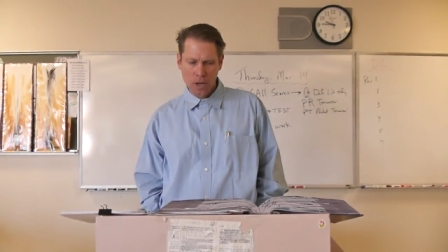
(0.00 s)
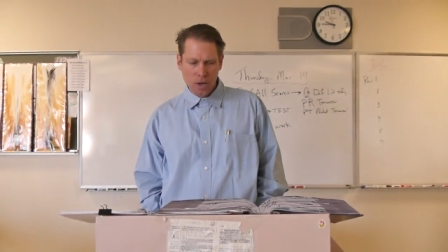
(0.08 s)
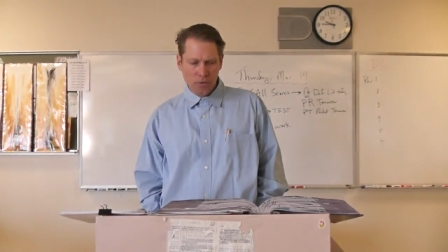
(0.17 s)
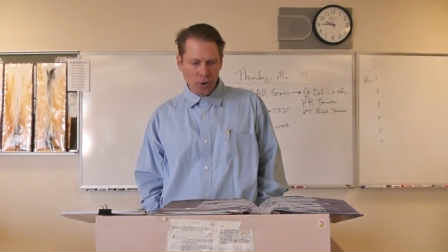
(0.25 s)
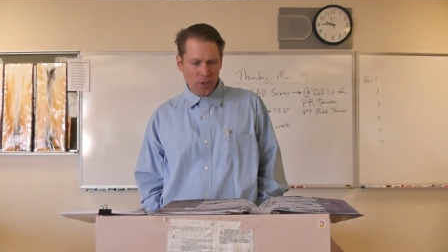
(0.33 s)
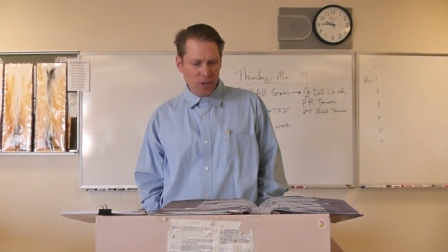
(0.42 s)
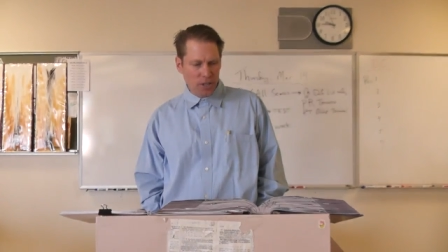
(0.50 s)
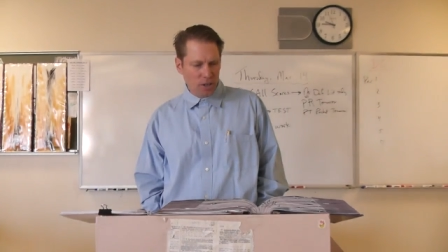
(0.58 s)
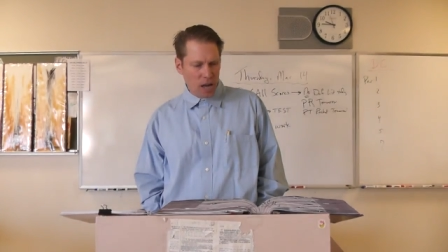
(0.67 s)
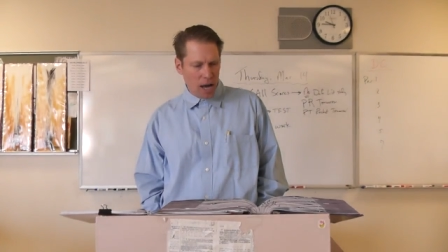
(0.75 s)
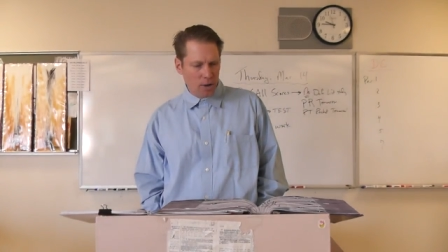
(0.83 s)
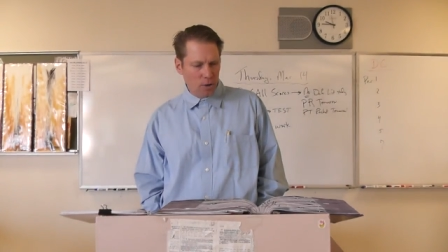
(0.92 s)
For the dear
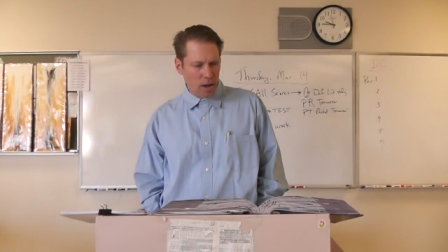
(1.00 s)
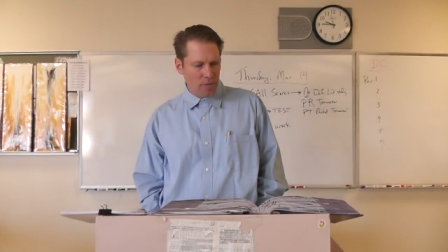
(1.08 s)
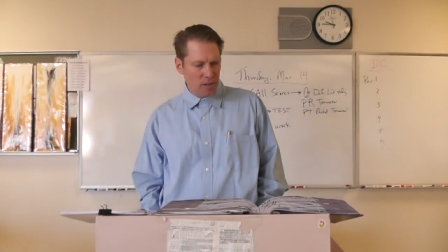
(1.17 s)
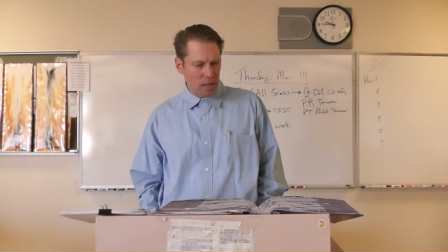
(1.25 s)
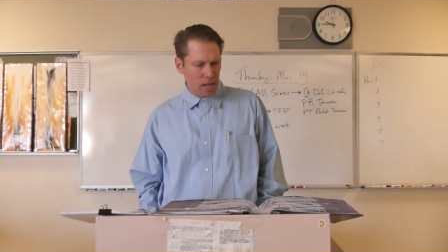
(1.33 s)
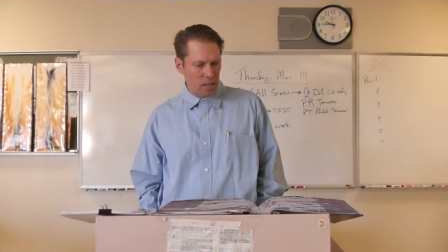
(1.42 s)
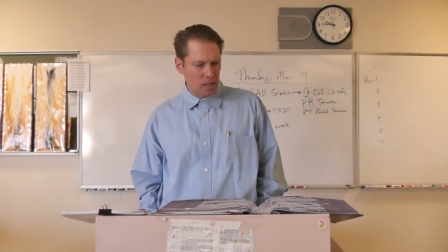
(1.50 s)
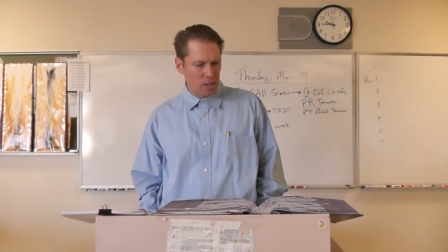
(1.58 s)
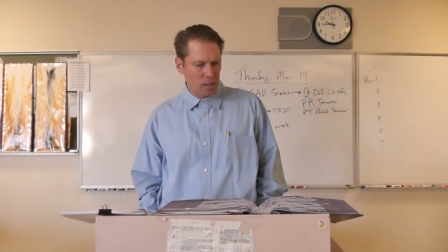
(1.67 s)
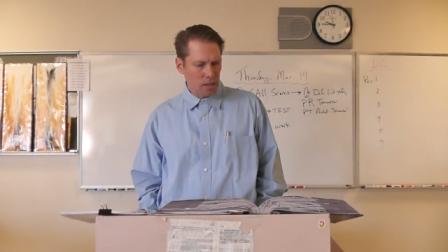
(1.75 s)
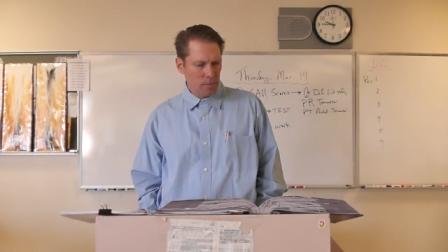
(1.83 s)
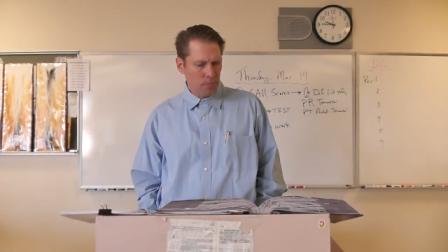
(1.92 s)
God who loveth
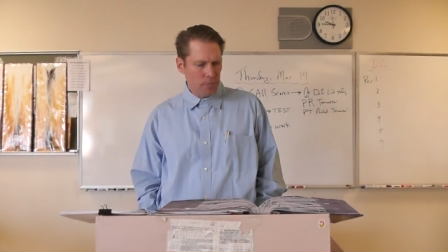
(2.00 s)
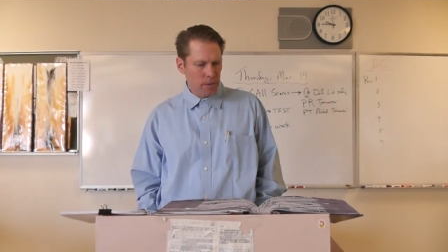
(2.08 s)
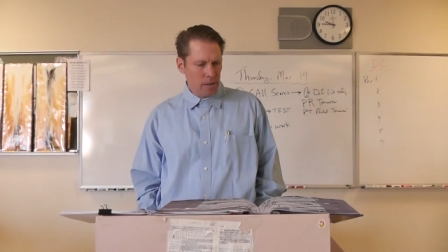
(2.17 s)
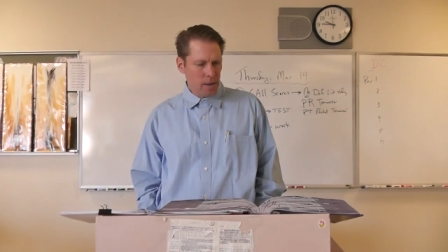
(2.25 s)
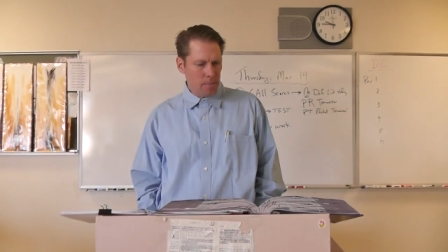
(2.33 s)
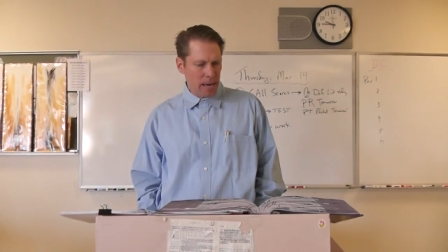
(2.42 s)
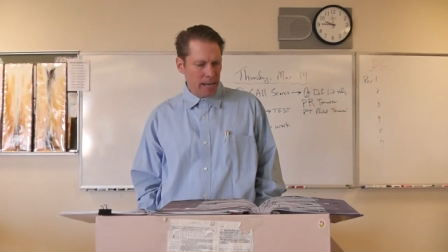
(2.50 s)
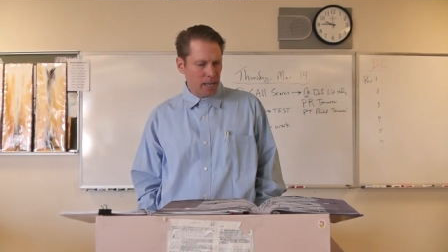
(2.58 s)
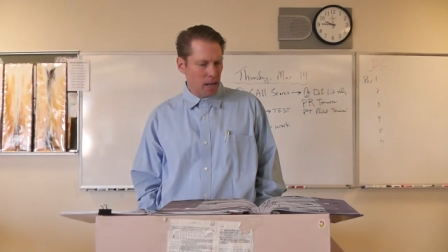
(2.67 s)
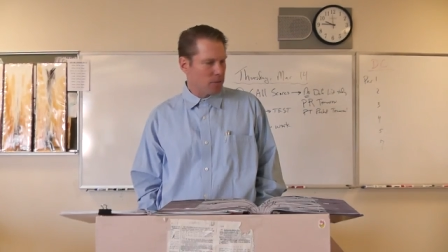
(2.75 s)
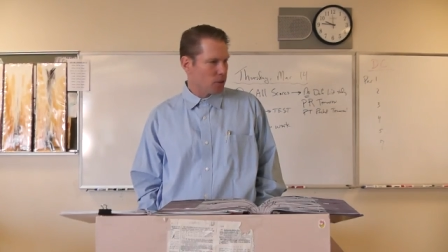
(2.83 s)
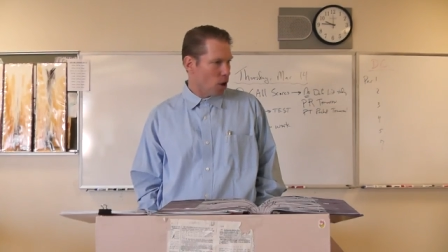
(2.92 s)
us, he made
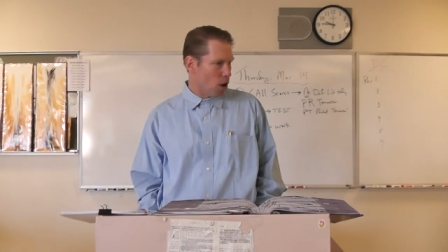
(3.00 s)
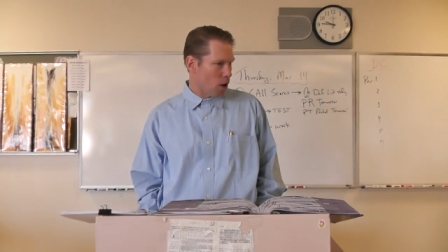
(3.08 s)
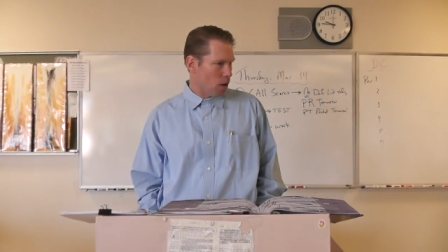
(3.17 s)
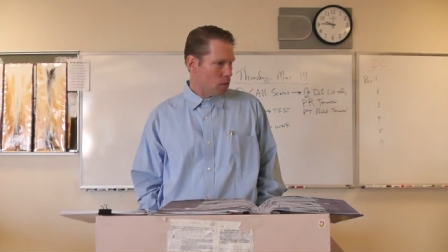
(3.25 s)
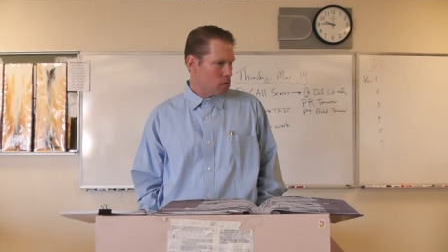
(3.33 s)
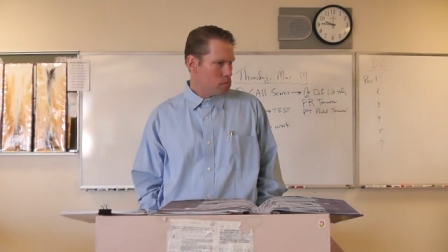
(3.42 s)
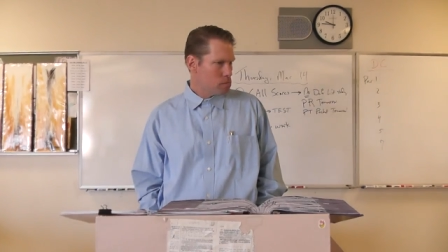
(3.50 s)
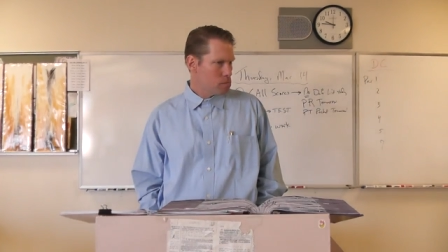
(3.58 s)
and loveth all.